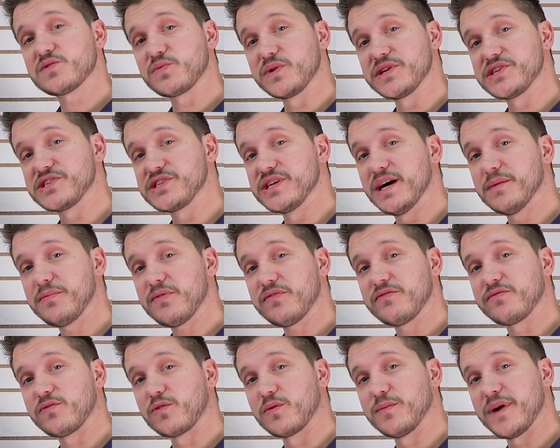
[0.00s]
switch
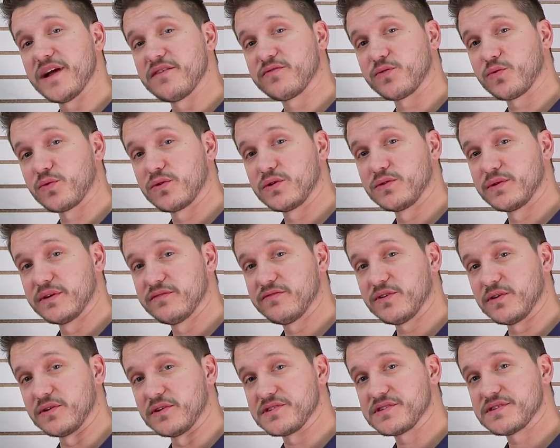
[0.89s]
up for my
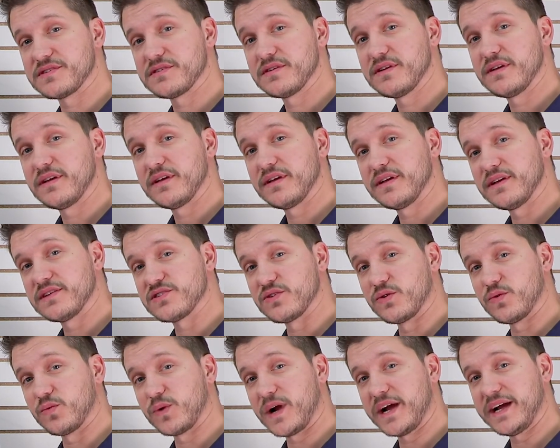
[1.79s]
forward-reverse.
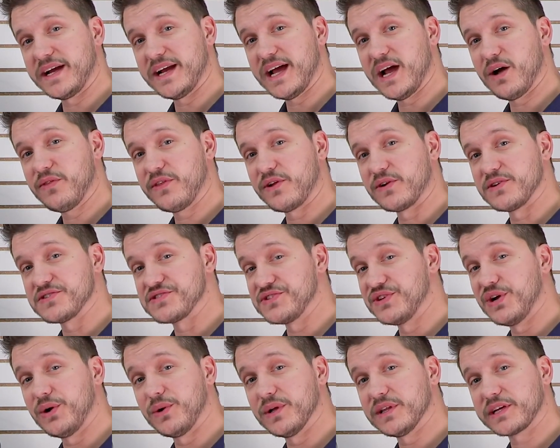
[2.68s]
So right now there's
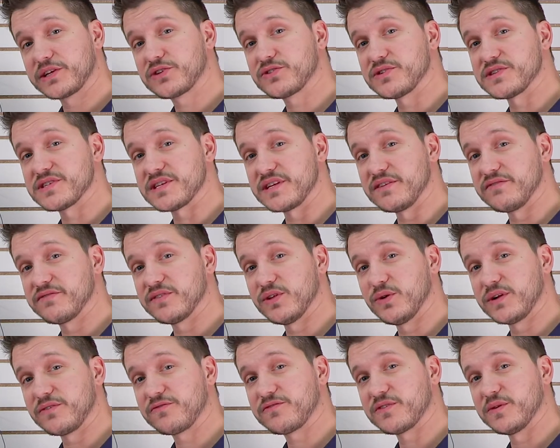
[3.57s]
no electricity
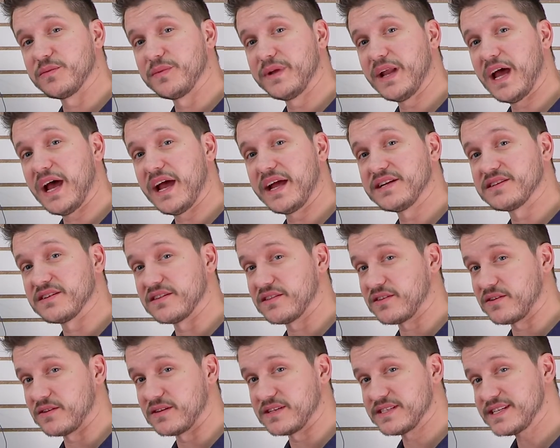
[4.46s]
flowing from 9 to
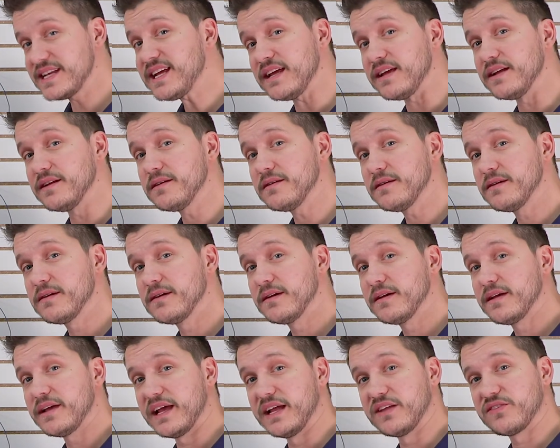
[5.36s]
13,
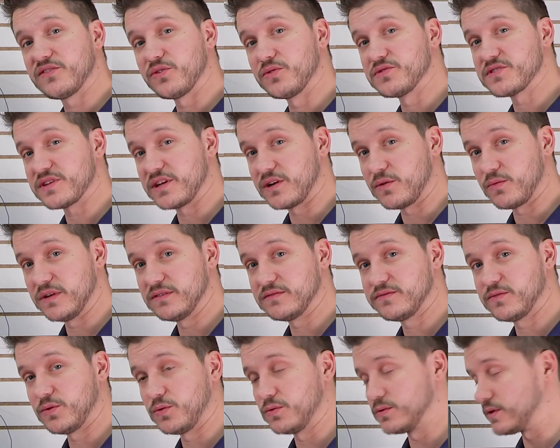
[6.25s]
and so it's going to run
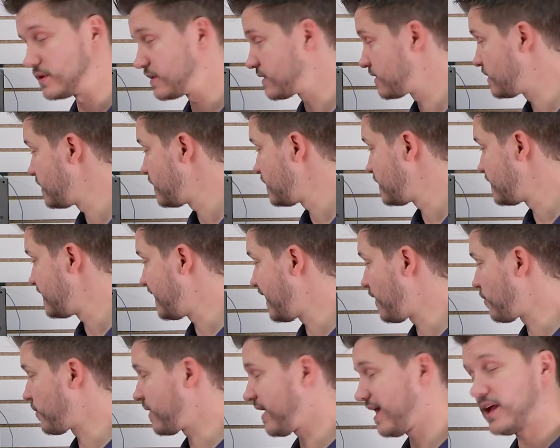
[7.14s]
forward.
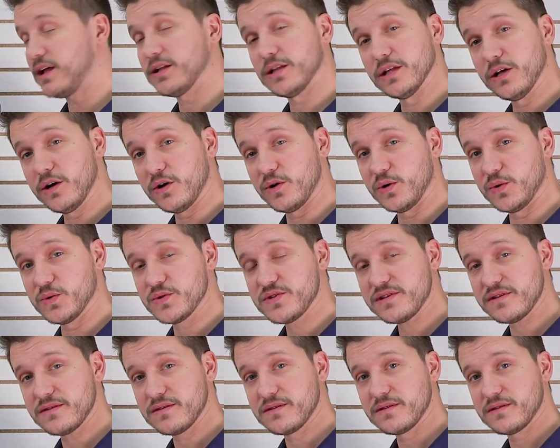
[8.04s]
Now when I
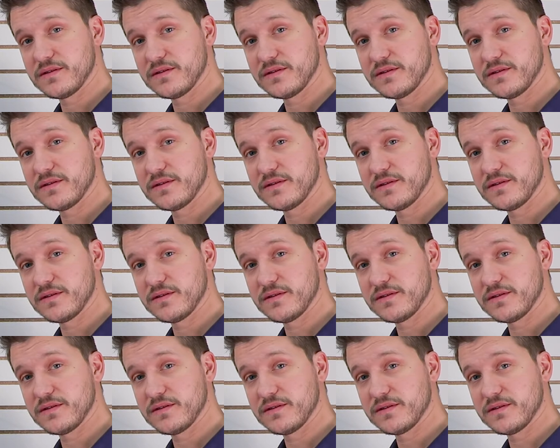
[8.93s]
close